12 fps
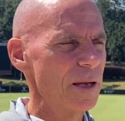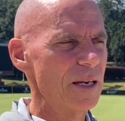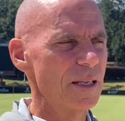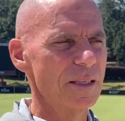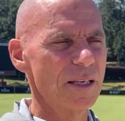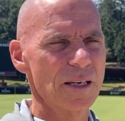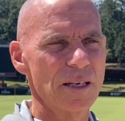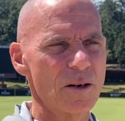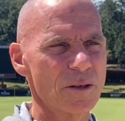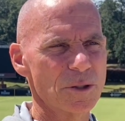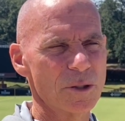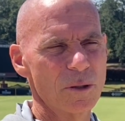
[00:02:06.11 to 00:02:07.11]
And then
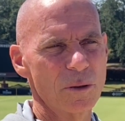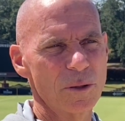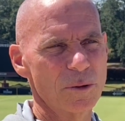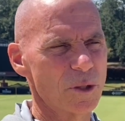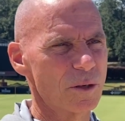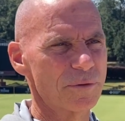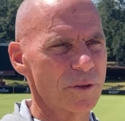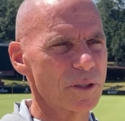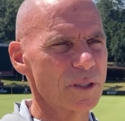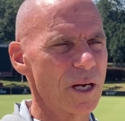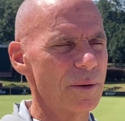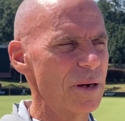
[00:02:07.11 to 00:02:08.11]
also it was our
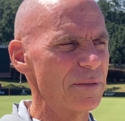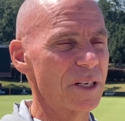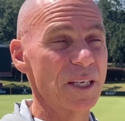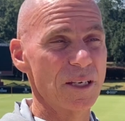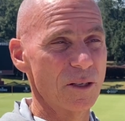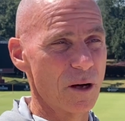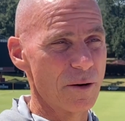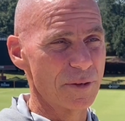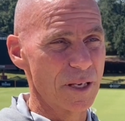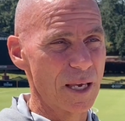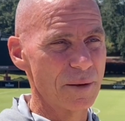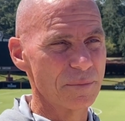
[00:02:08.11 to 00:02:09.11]
first time having to kill off a
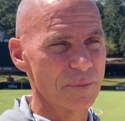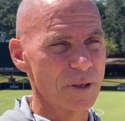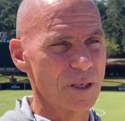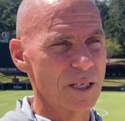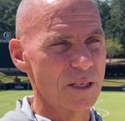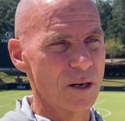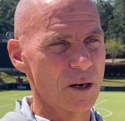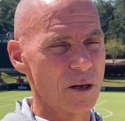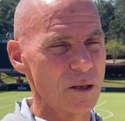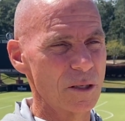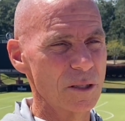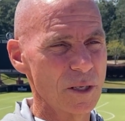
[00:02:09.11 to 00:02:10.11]
game, all right?
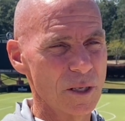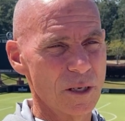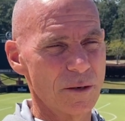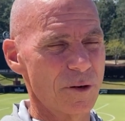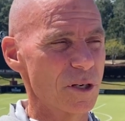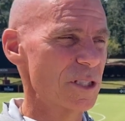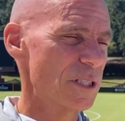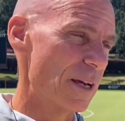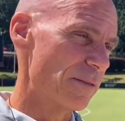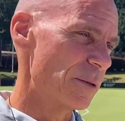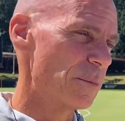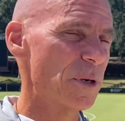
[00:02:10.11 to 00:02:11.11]
All of our
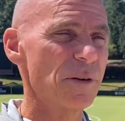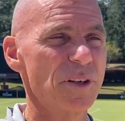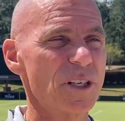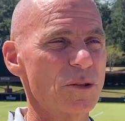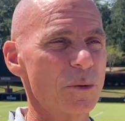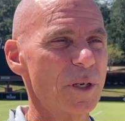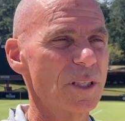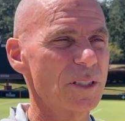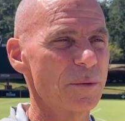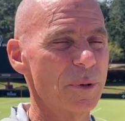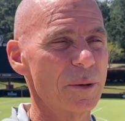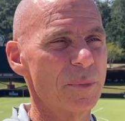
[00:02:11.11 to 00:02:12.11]
7 previous wins
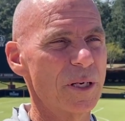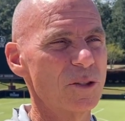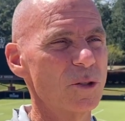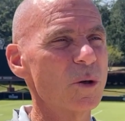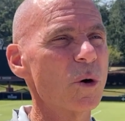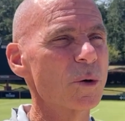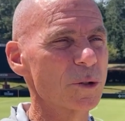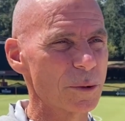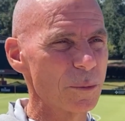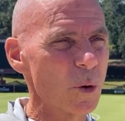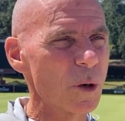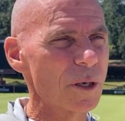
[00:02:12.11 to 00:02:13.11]
have been by 2 goals or
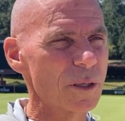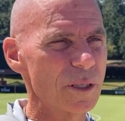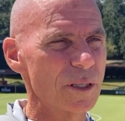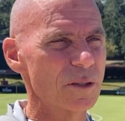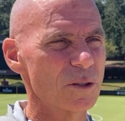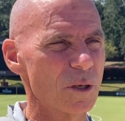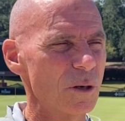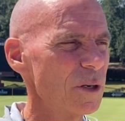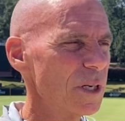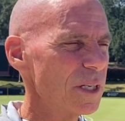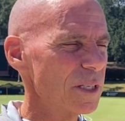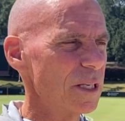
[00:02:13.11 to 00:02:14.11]
more. And so
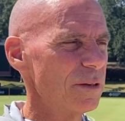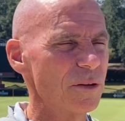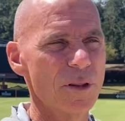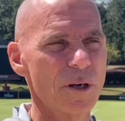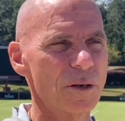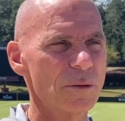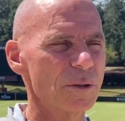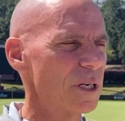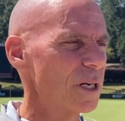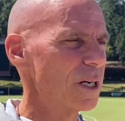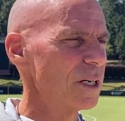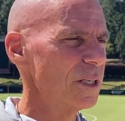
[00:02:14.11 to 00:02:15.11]
even
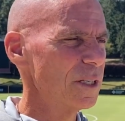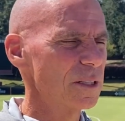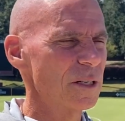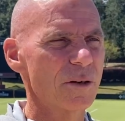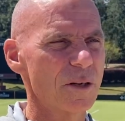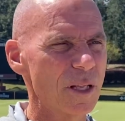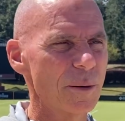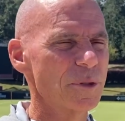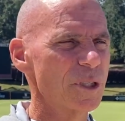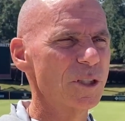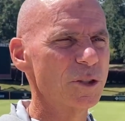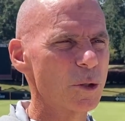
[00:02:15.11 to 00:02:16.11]
though,
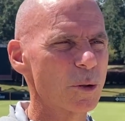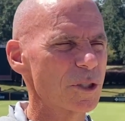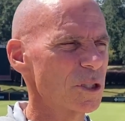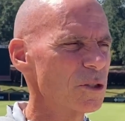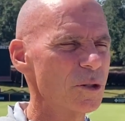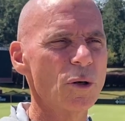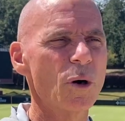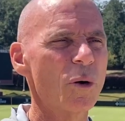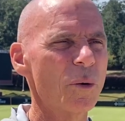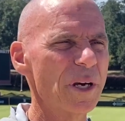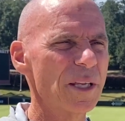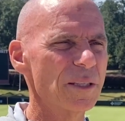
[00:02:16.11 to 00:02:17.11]
Clemson and Georgia
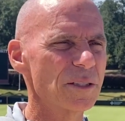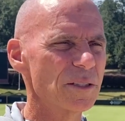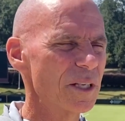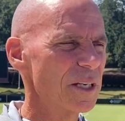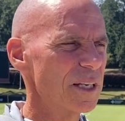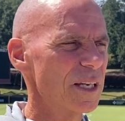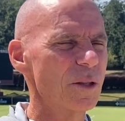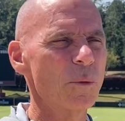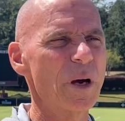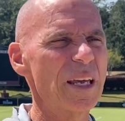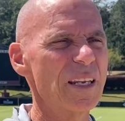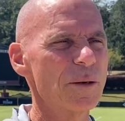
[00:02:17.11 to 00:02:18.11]
2-goal wins, in the
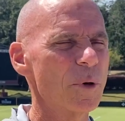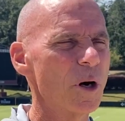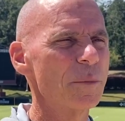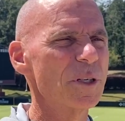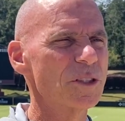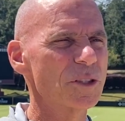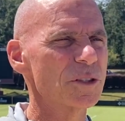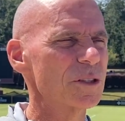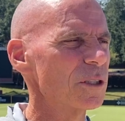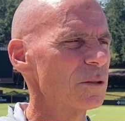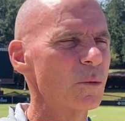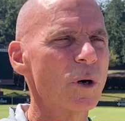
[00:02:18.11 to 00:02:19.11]
waning moments, you're
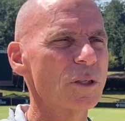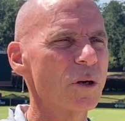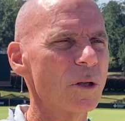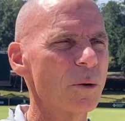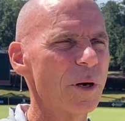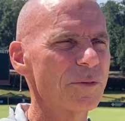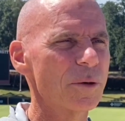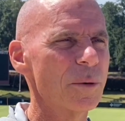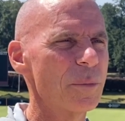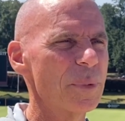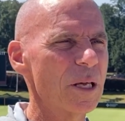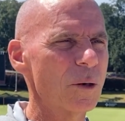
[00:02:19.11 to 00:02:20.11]
still 1 goal away from
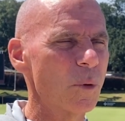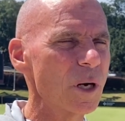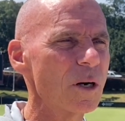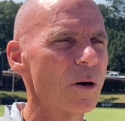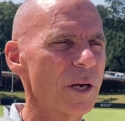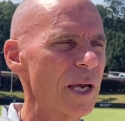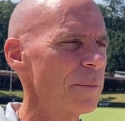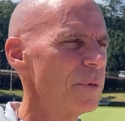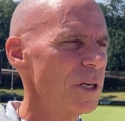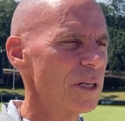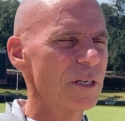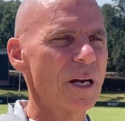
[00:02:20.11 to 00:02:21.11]
it being a 1-goal game.
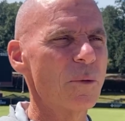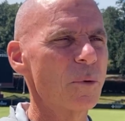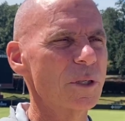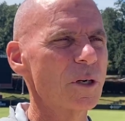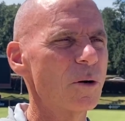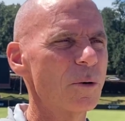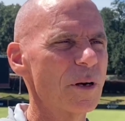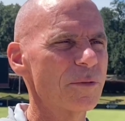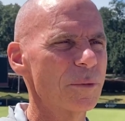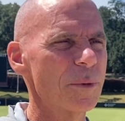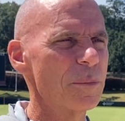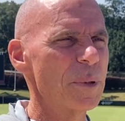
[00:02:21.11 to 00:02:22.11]
You're not 1 goal away
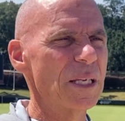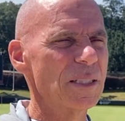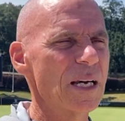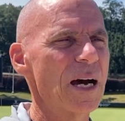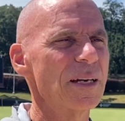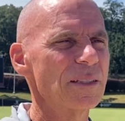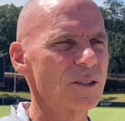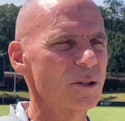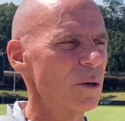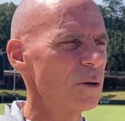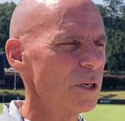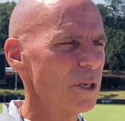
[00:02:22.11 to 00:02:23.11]
from it being tied.
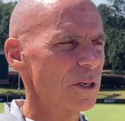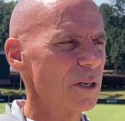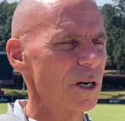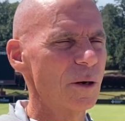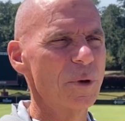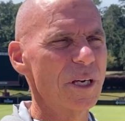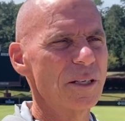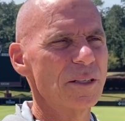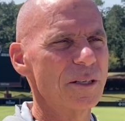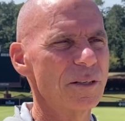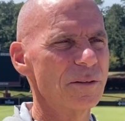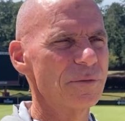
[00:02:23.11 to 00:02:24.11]
So we had
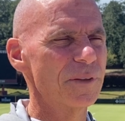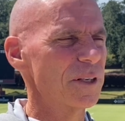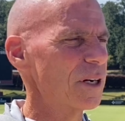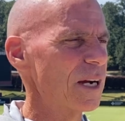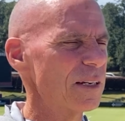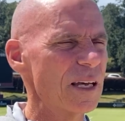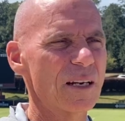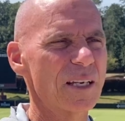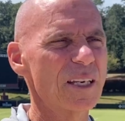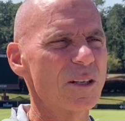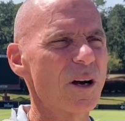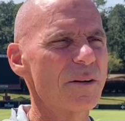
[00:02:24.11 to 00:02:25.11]
to figure out how to
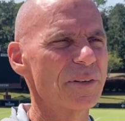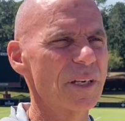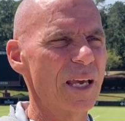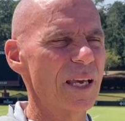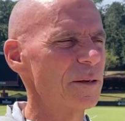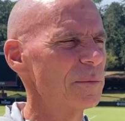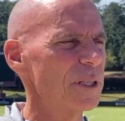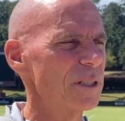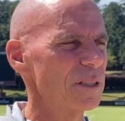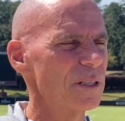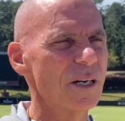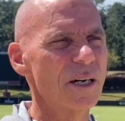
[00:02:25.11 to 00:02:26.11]
kill off a game,
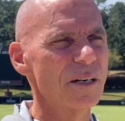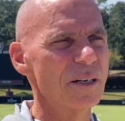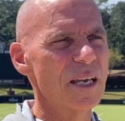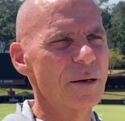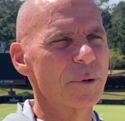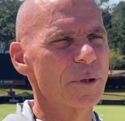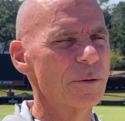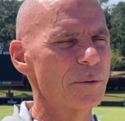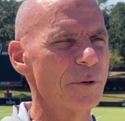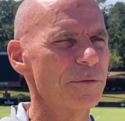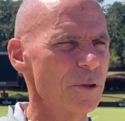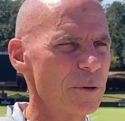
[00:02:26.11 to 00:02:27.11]
and able to
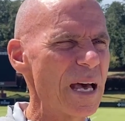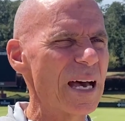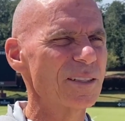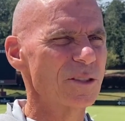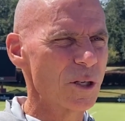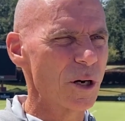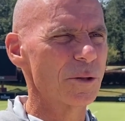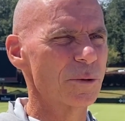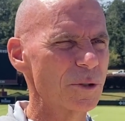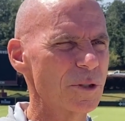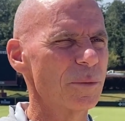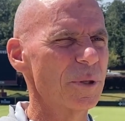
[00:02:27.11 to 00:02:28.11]
review that and talk
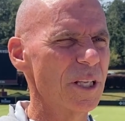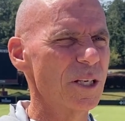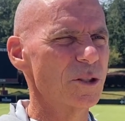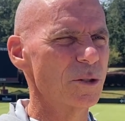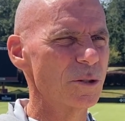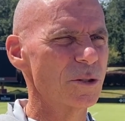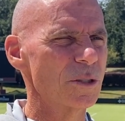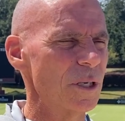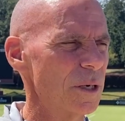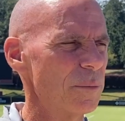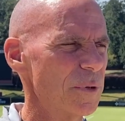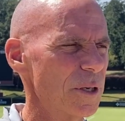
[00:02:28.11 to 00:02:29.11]
through some of the issues
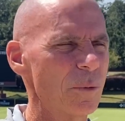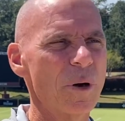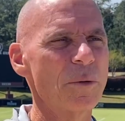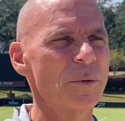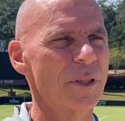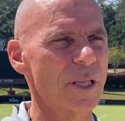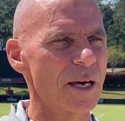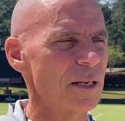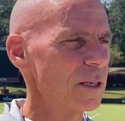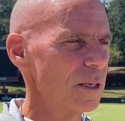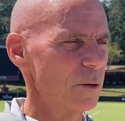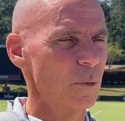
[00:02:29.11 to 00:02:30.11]
that went with that.
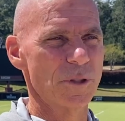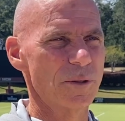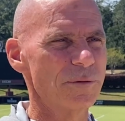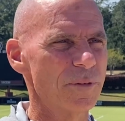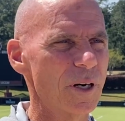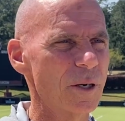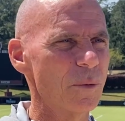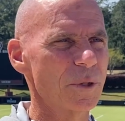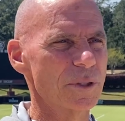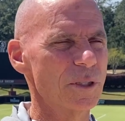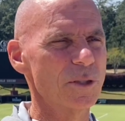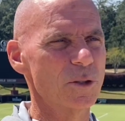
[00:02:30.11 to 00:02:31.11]
It wasn't fun. It
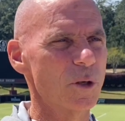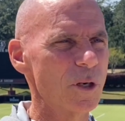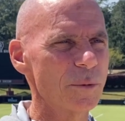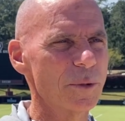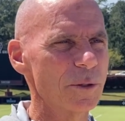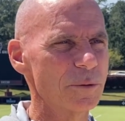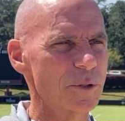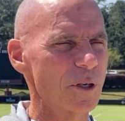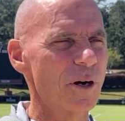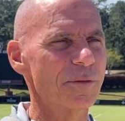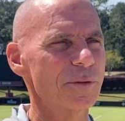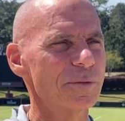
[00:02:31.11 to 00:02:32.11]
wasn't enjoyable. It was an
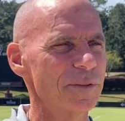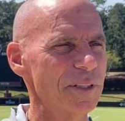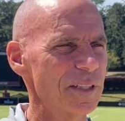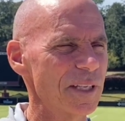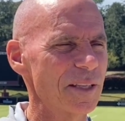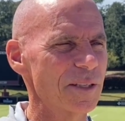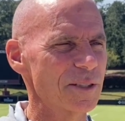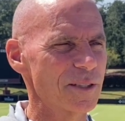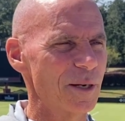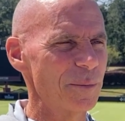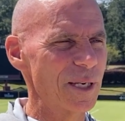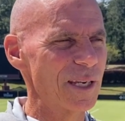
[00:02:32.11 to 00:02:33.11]
awful feeling in the
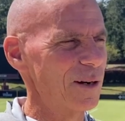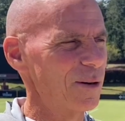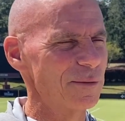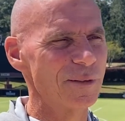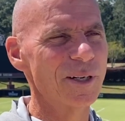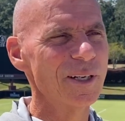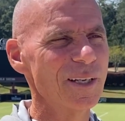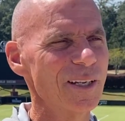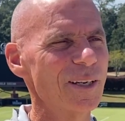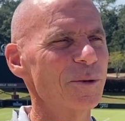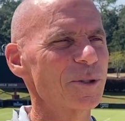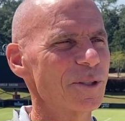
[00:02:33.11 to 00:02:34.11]
stomach. However,
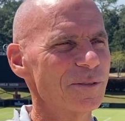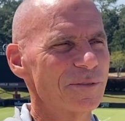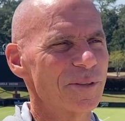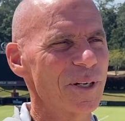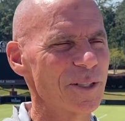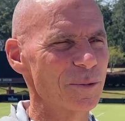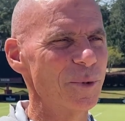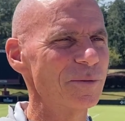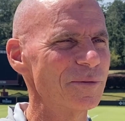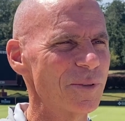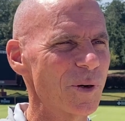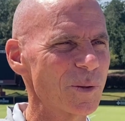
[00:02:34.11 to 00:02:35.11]
it was good for us
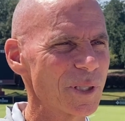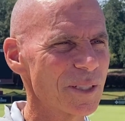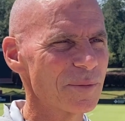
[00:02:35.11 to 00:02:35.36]
moving forward.